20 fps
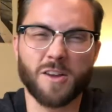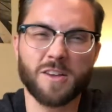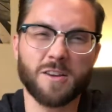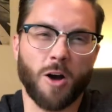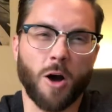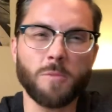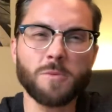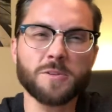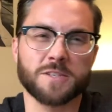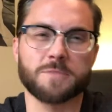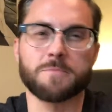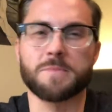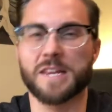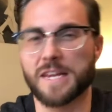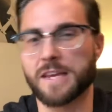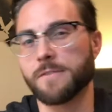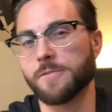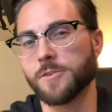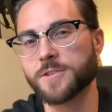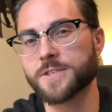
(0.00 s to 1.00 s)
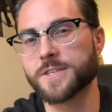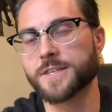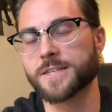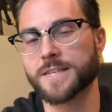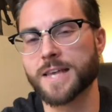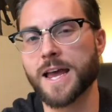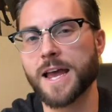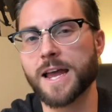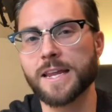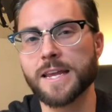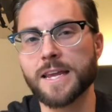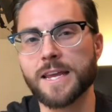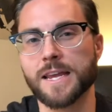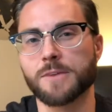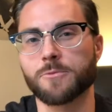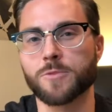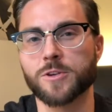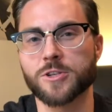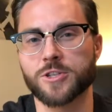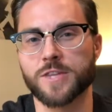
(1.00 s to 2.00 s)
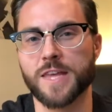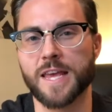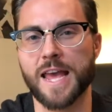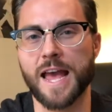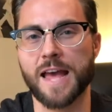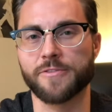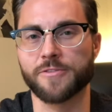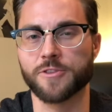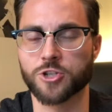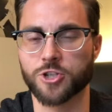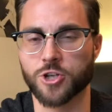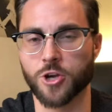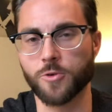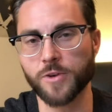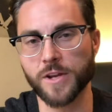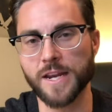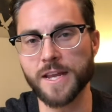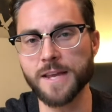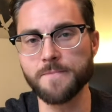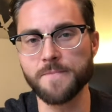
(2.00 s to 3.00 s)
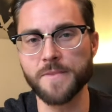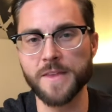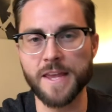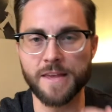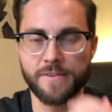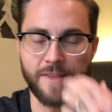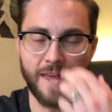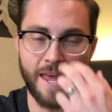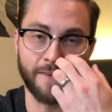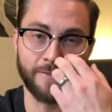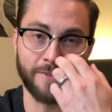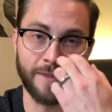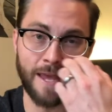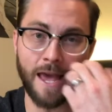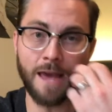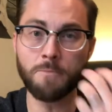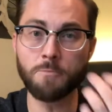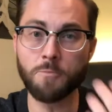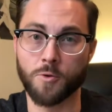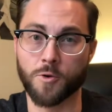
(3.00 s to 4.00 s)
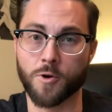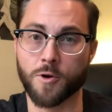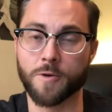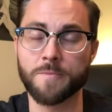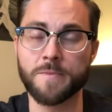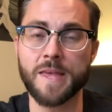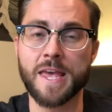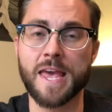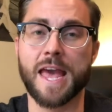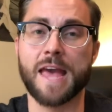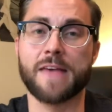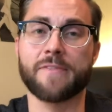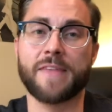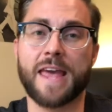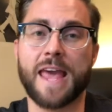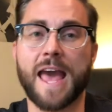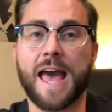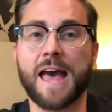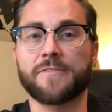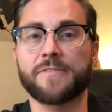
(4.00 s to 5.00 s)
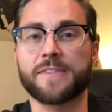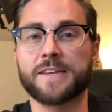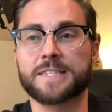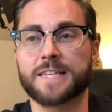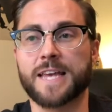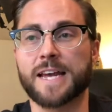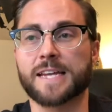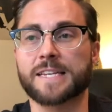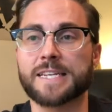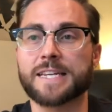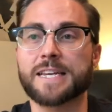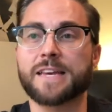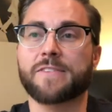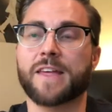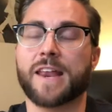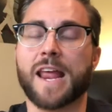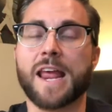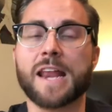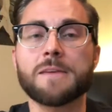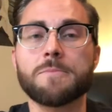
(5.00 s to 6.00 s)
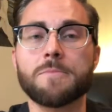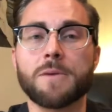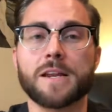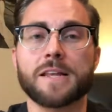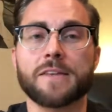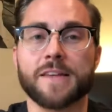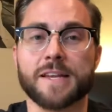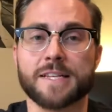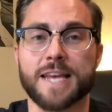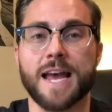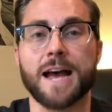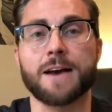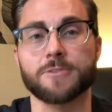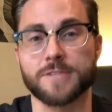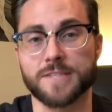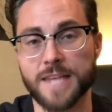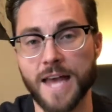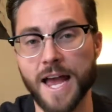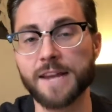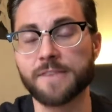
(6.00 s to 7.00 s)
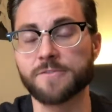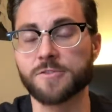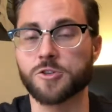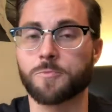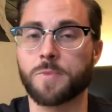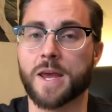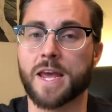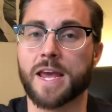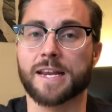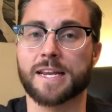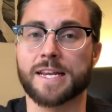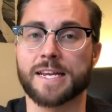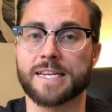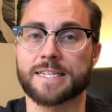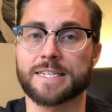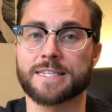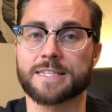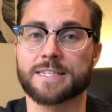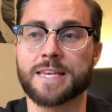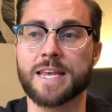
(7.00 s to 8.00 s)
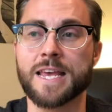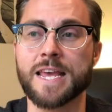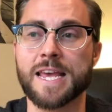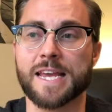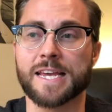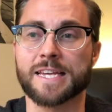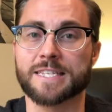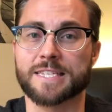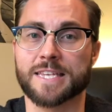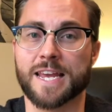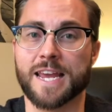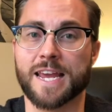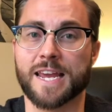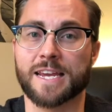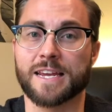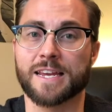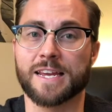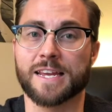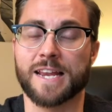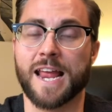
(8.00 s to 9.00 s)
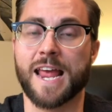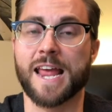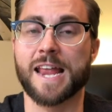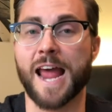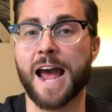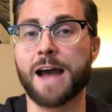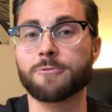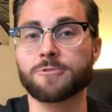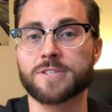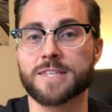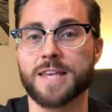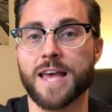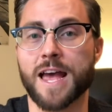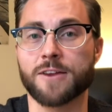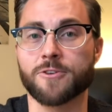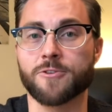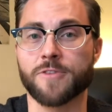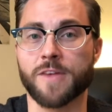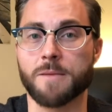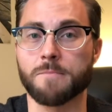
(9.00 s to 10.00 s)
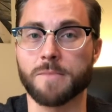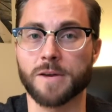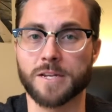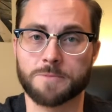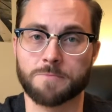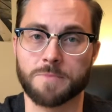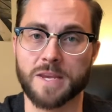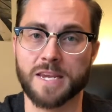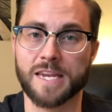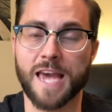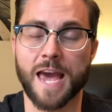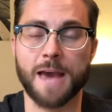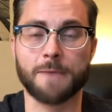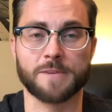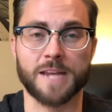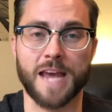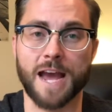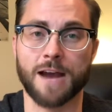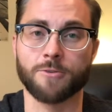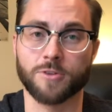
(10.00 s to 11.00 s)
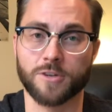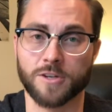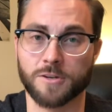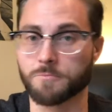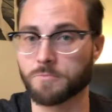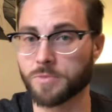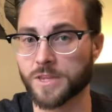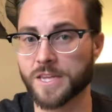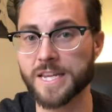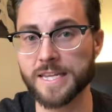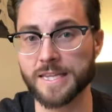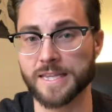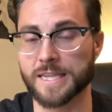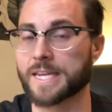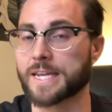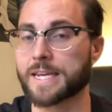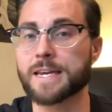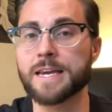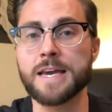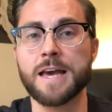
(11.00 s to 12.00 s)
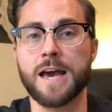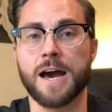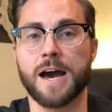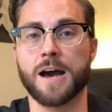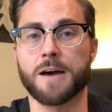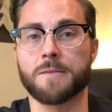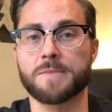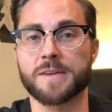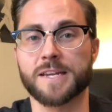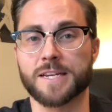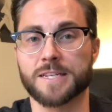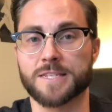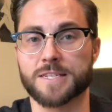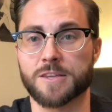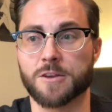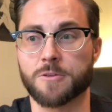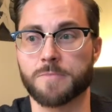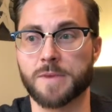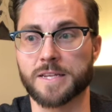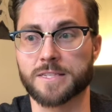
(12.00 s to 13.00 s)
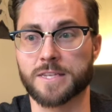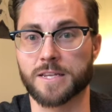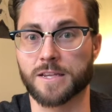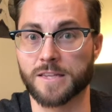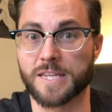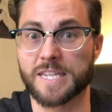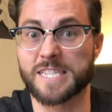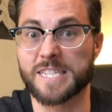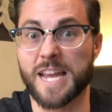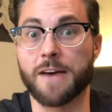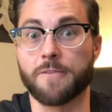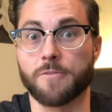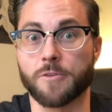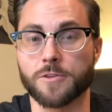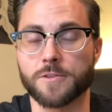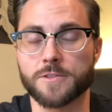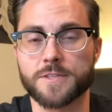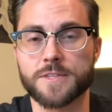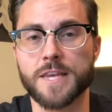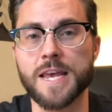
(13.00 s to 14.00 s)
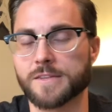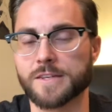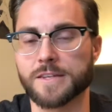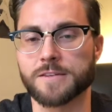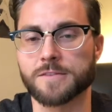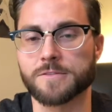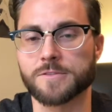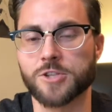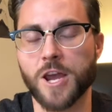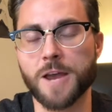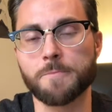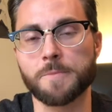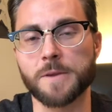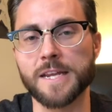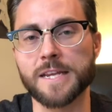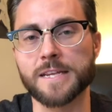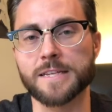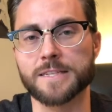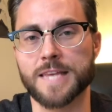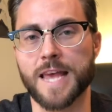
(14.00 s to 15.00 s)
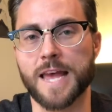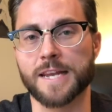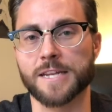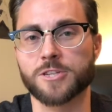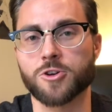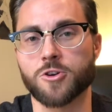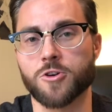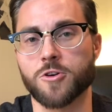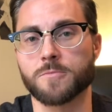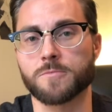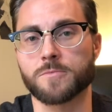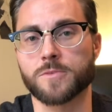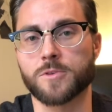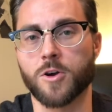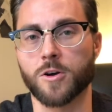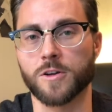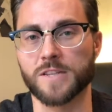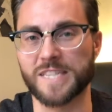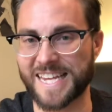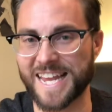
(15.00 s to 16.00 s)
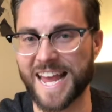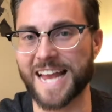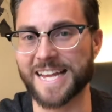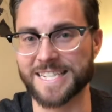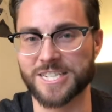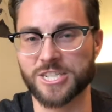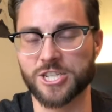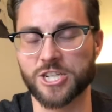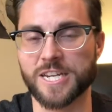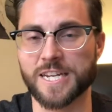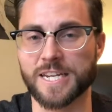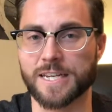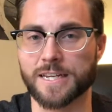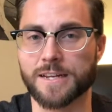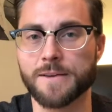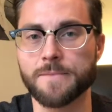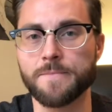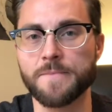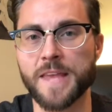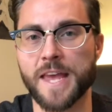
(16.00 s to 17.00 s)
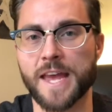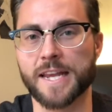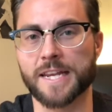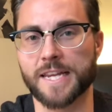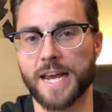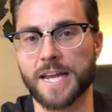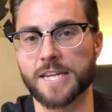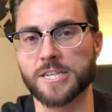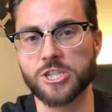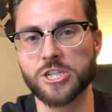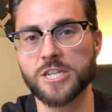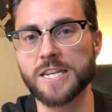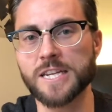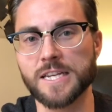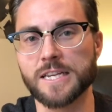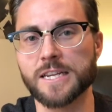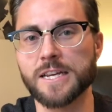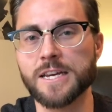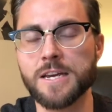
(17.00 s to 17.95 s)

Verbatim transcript: almost medieval society in which they had the shogunate, they had the emperor, and they had this idea that anybody that's outside of Japan is is a an outsider that must be kept out completely uh, because they're basically devils. The Japanese had a term called gaijin, and gaijin